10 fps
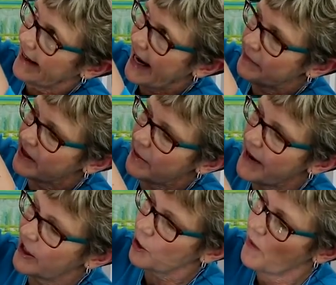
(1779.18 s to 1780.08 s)
kept the
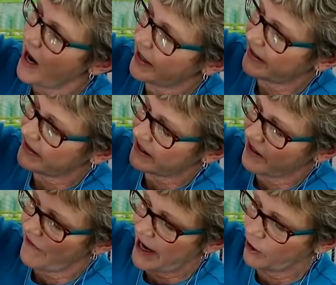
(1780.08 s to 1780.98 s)
mesh pocket,
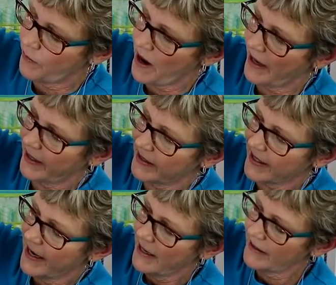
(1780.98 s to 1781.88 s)
the vinyl pockets.